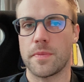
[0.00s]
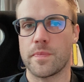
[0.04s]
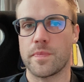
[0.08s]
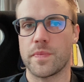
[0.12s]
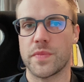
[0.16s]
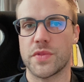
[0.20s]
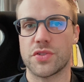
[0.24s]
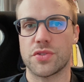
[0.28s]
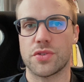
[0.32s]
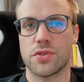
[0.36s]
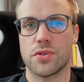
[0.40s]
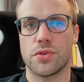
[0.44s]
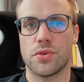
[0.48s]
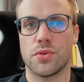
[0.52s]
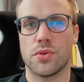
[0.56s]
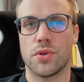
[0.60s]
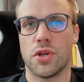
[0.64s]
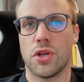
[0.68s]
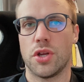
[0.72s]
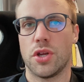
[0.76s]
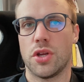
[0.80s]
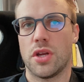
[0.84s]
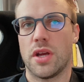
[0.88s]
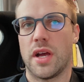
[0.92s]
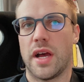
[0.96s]
so
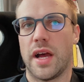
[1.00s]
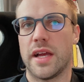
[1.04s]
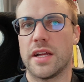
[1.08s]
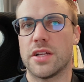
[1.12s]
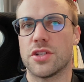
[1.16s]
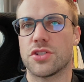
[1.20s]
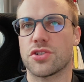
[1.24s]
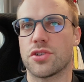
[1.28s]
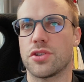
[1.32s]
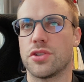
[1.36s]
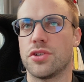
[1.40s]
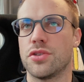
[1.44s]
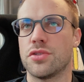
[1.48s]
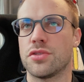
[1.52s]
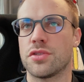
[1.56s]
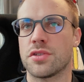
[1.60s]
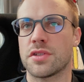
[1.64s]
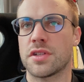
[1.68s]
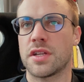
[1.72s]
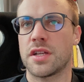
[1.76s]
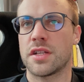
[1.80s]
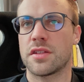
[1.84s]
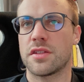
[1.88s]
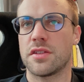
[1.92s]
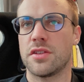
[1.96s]
I enjoy using
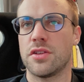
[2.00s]
that.